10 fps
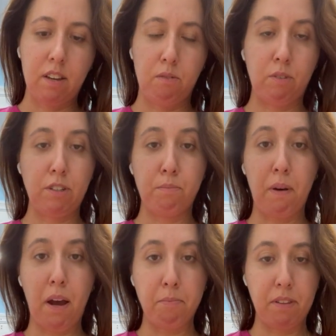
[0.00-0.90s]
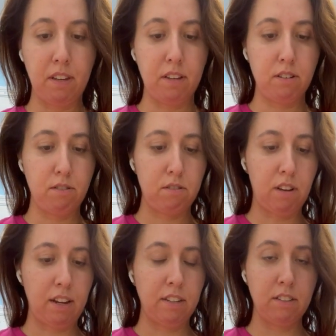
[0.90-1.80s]
When you pop these,
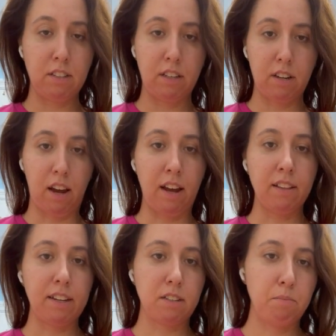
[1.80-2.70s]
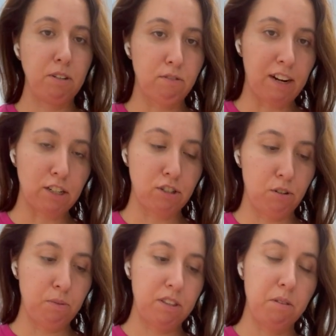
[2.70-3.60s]
ideally, I like to be
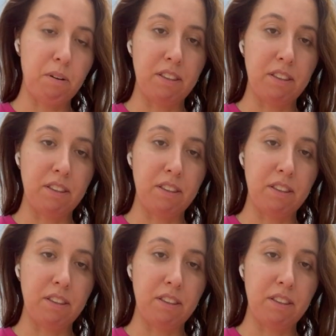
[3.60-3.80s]
directional with them.